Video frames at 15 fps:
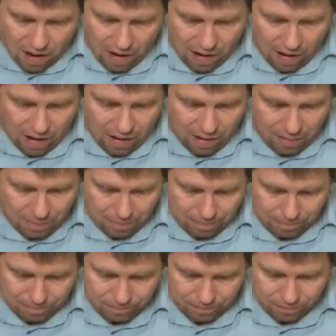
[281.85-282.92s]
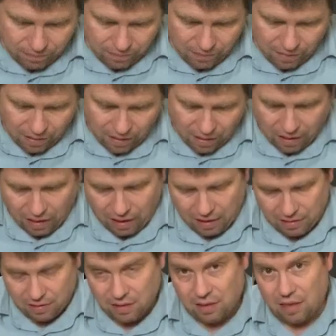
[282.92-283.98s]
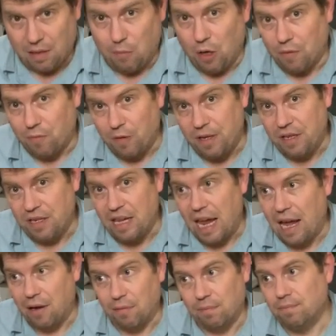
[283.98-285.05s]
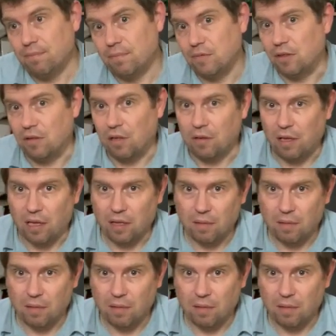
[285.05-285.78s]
And they weren't written down, you know,